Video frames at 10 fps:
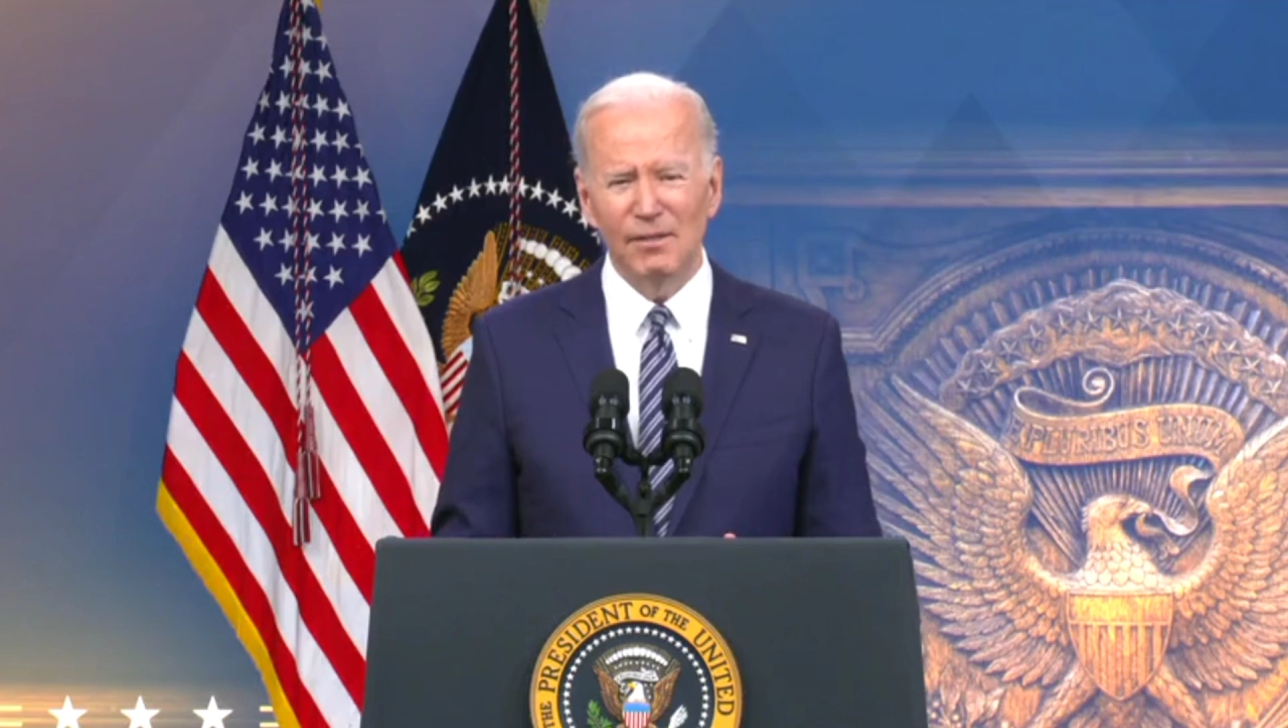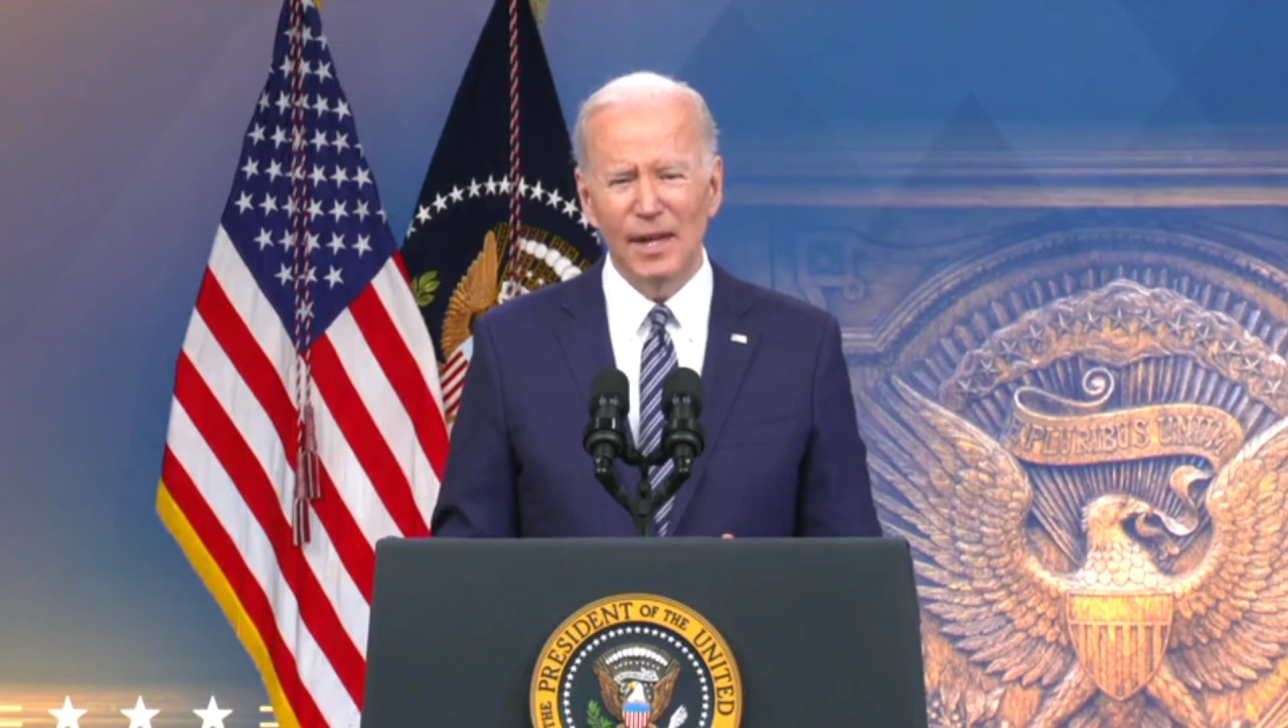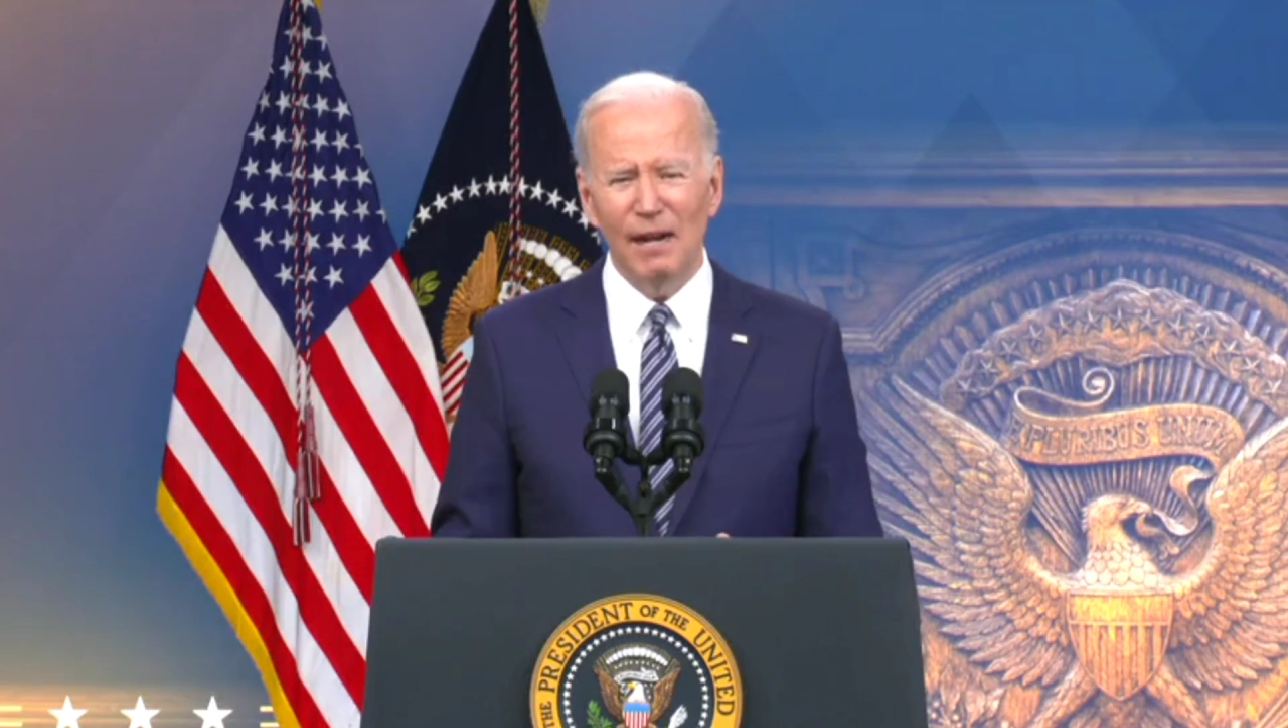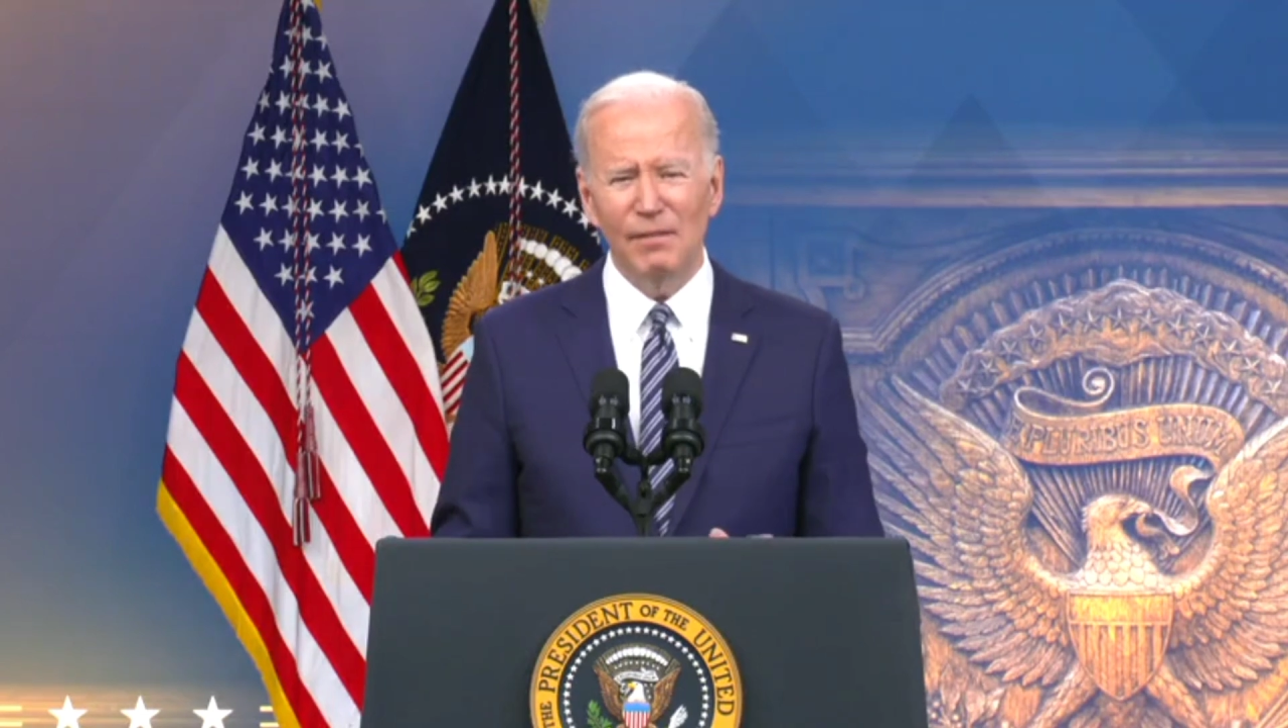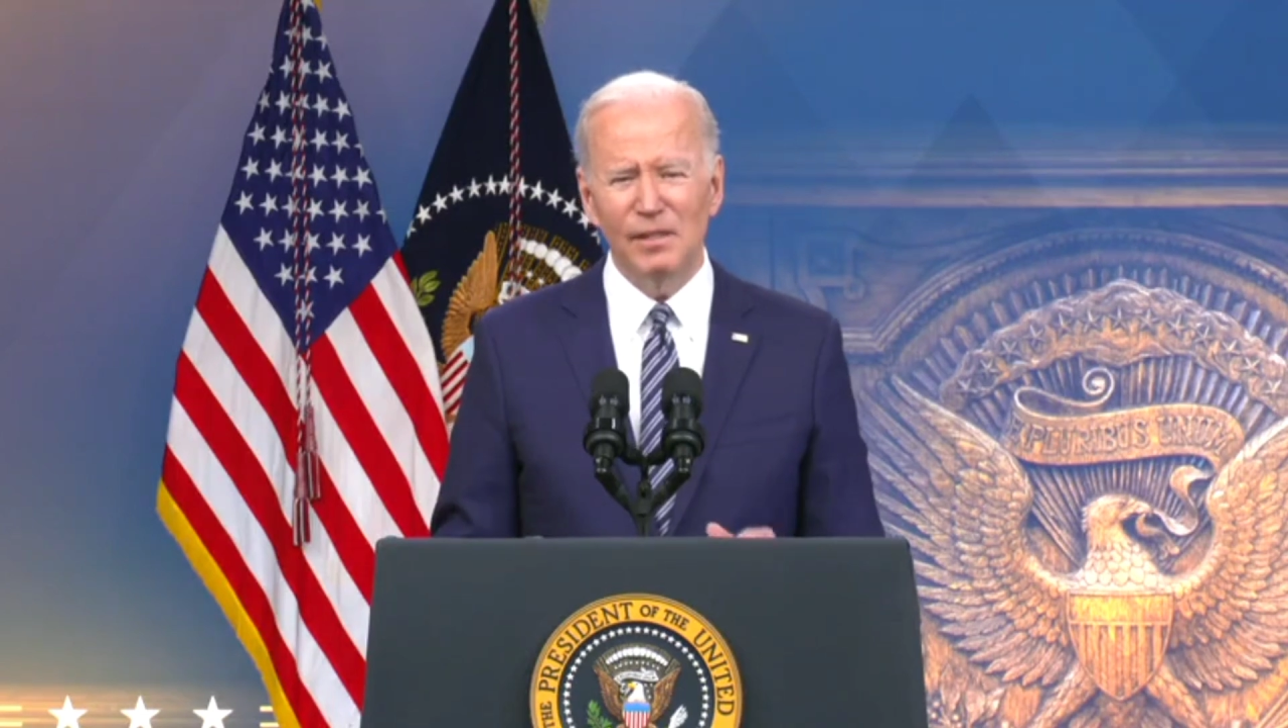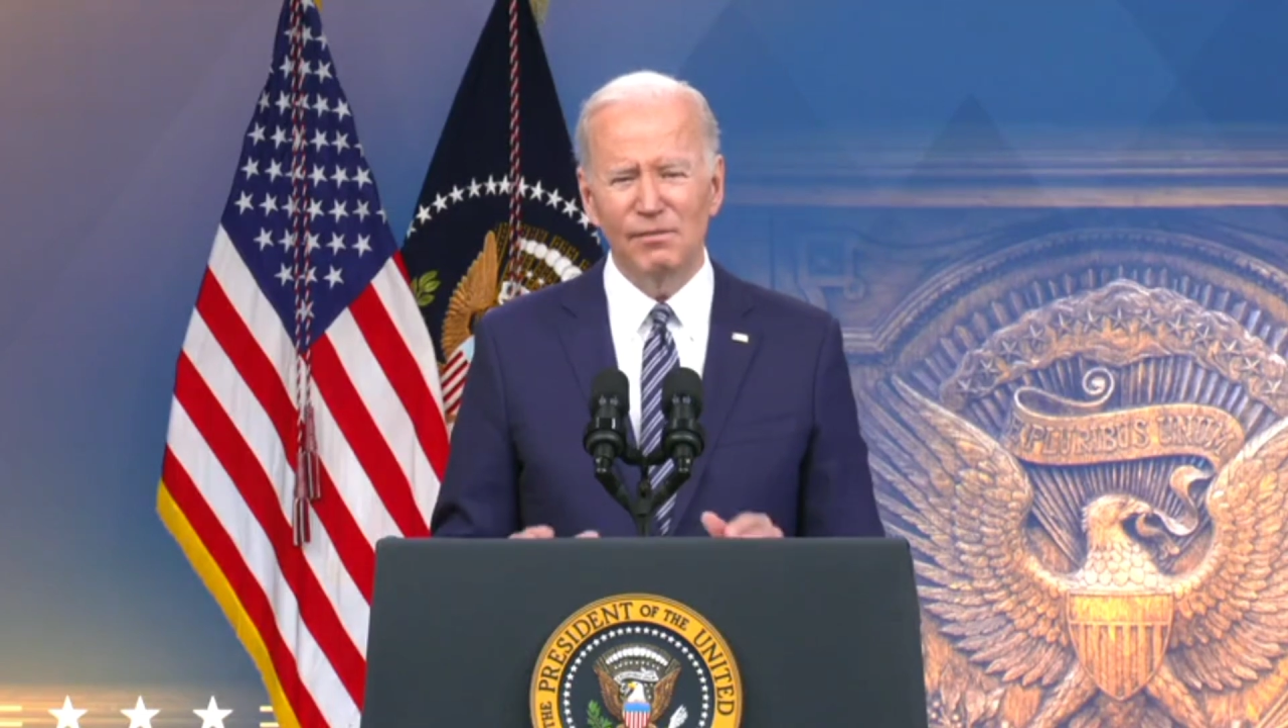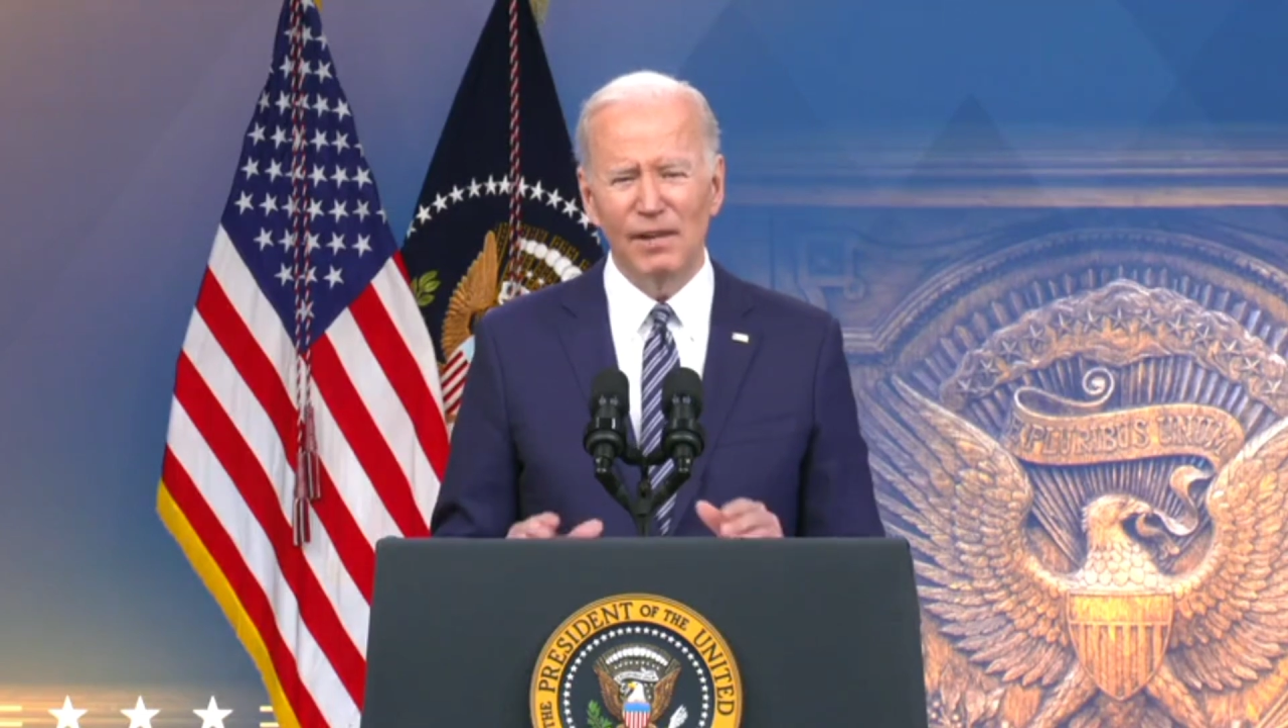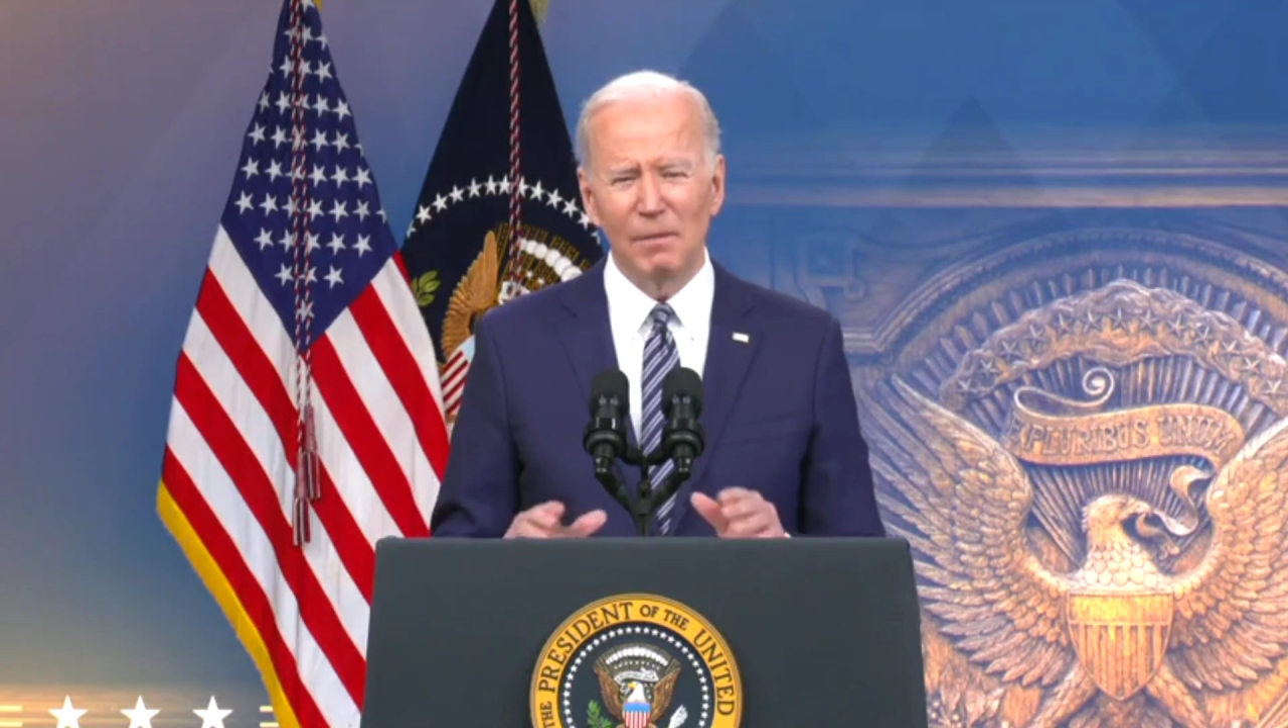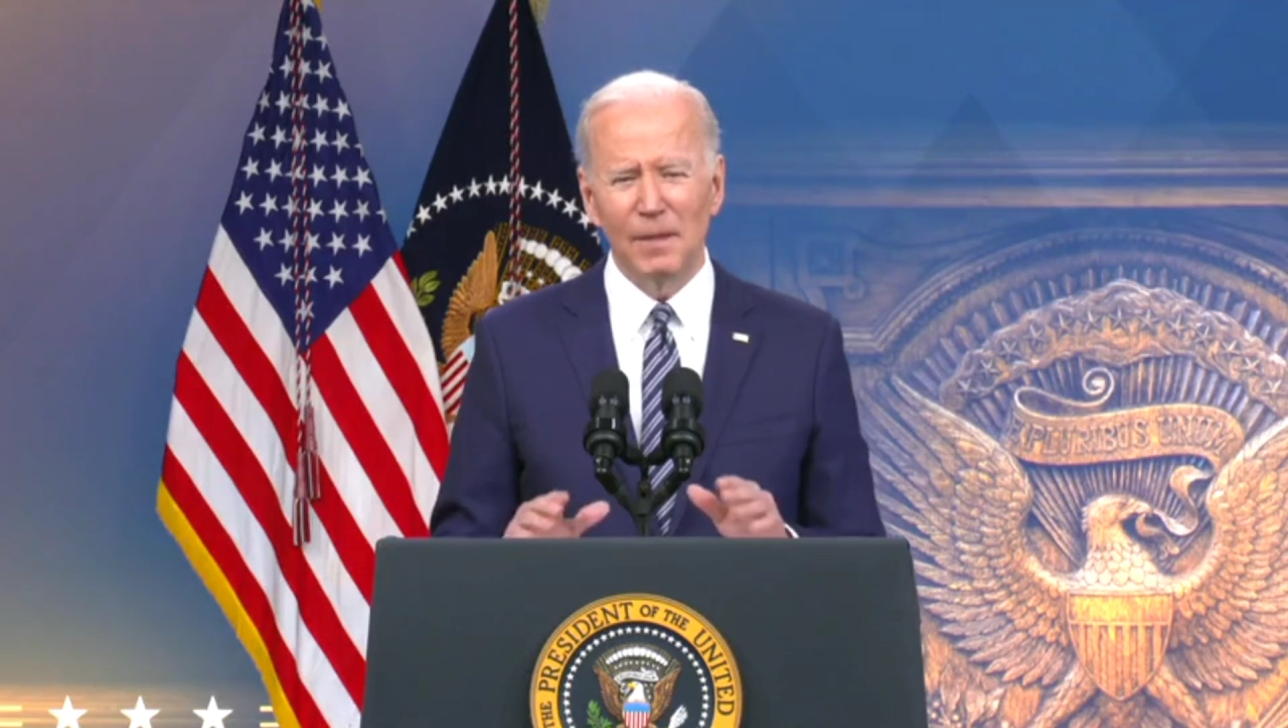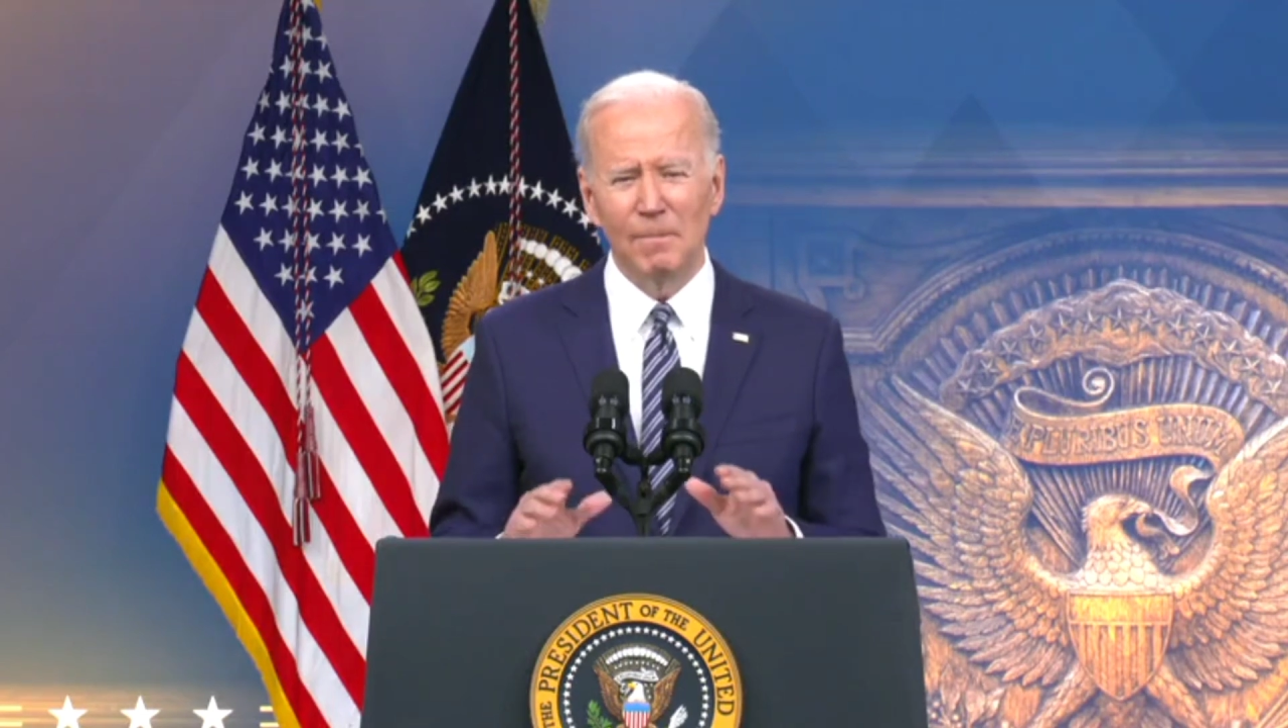the average
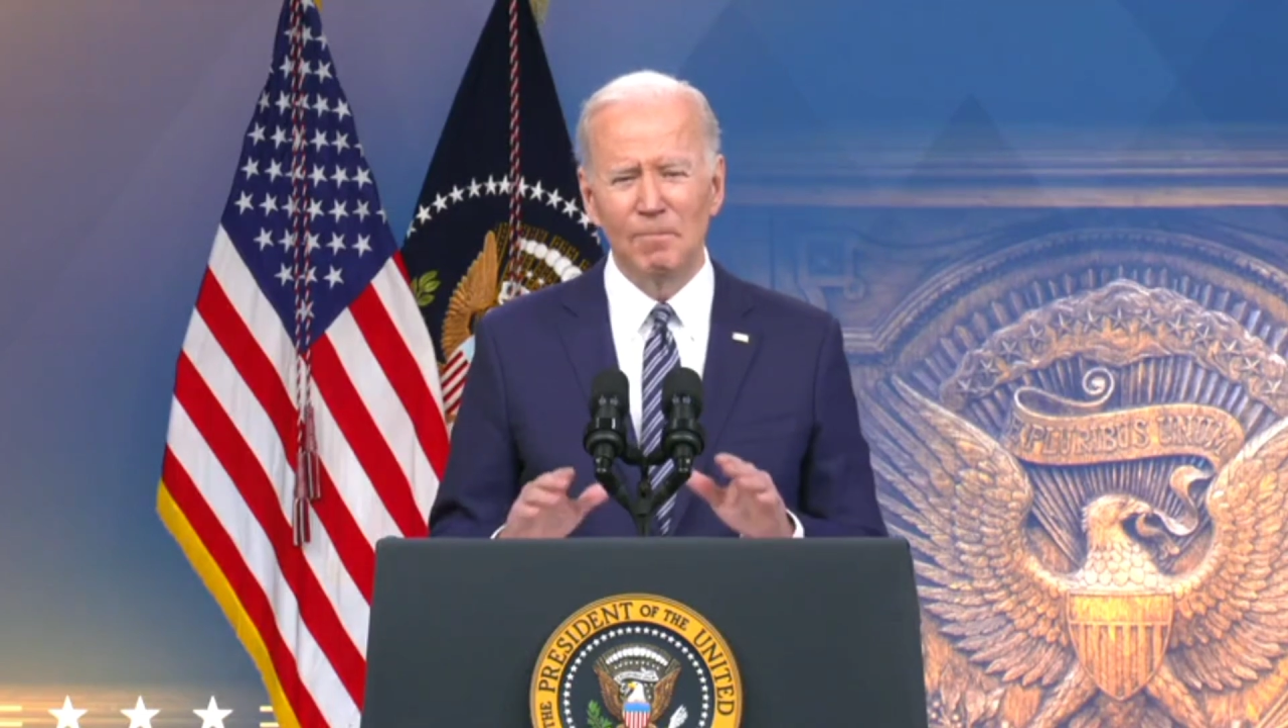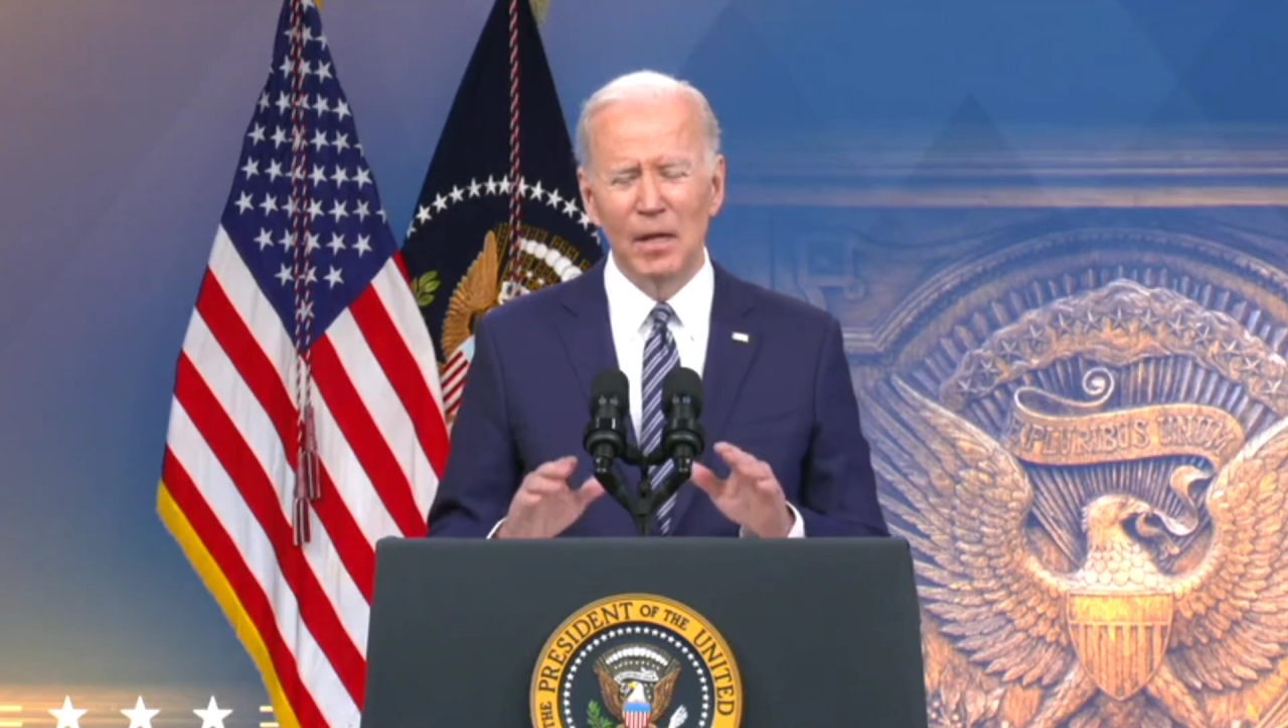family